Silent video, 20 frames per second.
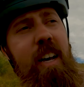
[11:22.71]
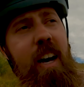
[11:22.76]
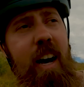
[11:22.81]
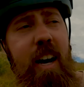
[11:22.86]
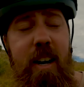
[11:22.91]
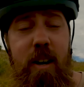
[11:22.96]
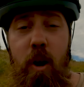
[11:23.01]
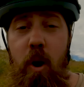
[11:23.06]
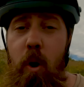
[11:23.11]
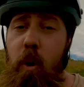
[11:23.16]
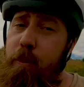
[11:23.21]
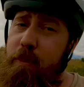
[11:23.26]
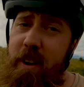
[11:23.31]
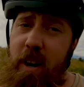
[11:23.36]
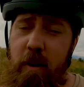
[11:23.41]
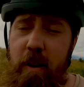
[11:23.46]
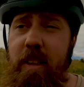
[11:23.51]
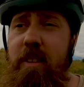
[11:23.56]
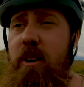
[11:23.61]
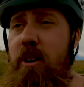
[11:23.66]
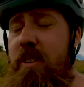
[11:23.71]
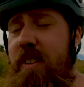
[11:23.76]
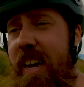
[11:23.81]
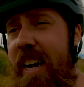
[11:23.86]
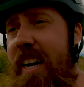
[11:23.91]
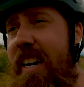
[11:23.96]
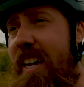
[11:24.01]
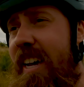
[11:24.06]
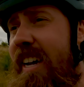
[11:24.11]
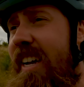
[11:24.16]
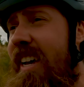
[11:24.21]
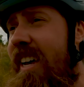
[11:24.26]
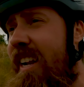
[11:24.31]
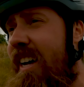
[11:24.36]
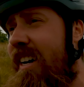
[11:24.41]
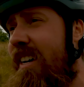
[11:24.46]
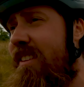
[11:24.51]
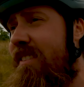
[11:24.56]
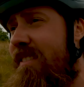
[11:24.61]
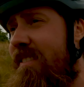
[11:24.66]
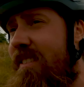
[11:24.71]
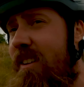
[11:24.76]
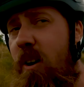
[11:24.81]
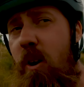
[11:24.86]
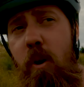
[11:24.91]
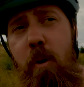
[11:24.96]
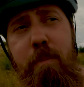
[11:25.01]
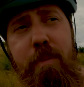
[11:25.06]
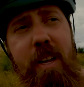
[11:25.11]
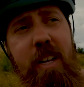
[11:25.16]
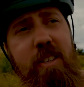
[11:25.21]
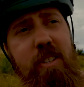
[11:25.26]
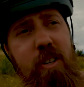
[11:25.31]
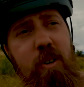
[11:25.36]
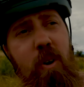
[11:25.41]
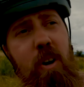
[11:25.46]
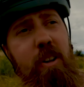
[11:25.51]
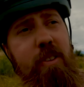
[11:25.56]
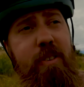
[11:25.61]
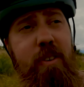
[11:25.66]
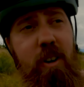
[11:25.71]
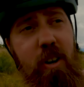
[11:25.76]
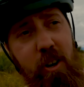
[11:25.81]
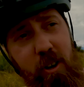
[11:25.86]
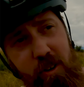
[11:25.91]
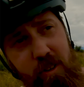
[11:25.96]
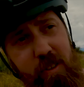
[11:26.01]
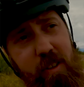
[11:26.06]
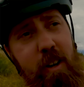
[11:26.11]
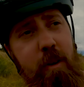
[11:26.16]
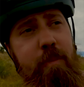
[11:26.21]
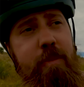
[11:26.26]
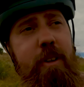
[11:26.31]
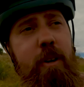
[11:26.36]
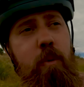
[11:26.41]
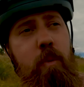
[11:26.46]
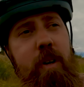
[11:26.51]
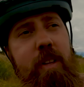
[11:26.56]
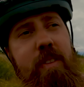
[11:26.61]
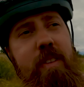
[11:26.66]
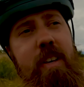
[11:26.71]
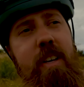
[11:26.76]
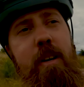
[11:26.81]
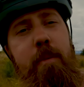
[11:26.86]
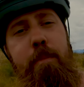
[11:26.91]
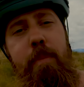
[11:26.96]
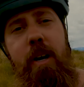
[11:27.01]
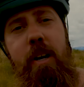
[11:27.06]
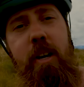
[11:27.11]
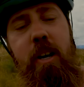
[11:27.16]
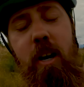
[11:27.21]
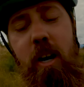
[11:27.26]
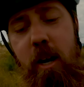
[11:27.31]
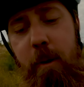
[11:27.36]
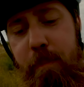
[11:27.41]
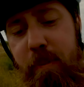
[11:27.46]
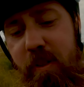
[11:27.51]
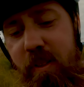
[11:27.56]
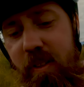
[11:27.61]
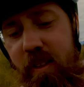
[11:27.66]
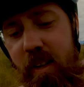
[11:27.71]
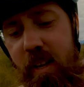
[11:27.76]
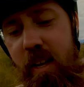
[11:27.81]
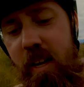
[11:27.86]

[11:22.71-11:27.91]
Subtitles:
I hope they're entertaining, and I hope that you also learned something with the bunny hops.